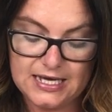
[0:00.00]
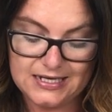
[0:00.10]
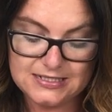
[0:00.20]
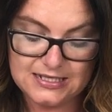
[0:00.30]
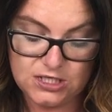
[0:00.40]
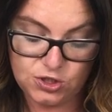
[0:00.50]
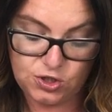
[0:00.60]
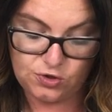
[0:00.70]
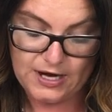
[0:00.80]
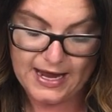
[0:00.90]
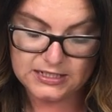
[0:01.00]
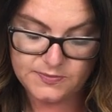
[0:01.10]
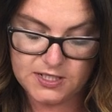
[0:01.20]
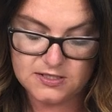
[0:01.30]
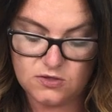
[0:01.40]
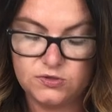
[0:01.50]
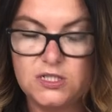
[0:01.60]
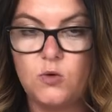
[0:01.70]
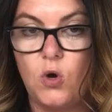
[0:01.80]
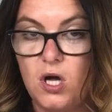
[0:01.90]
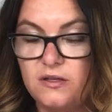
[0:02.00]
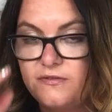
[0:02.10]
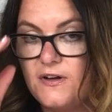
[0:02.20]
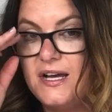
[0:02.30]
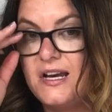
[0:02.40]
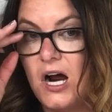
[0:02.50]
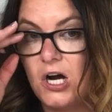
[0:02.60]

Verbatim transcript: That is incorrect because only qualified